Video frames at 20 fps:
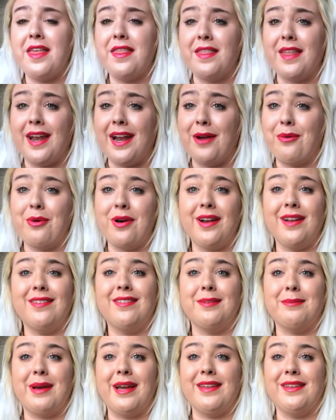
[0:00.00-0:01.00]
that I wanted
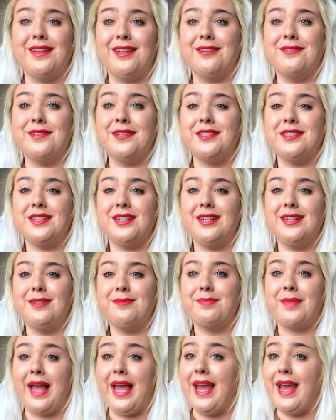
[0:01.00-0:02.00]
some Eileen
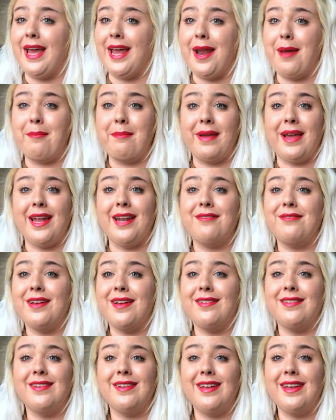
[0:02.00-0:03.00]
Fisher and
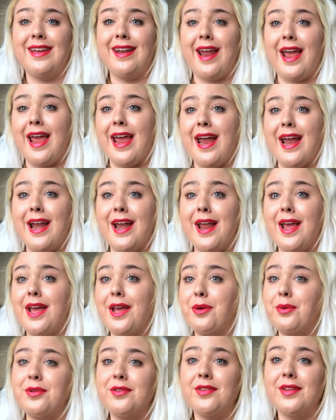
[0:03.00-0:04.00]
manifested it, and
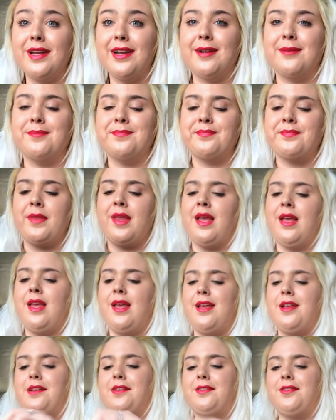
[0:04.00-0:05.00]
it was there.
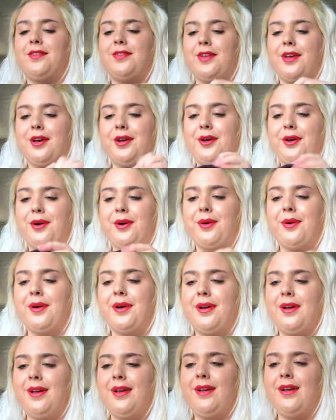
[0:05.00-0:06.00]

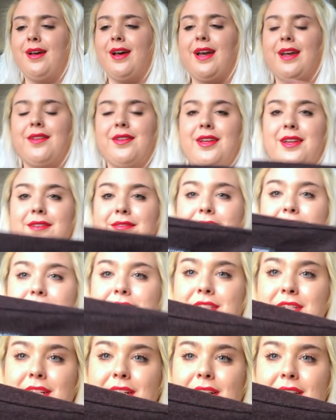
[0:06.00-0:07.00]
So, Eileen
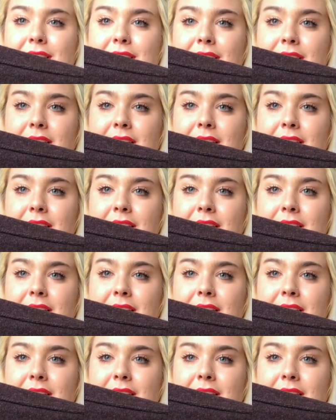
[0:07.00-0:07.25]
Fisher.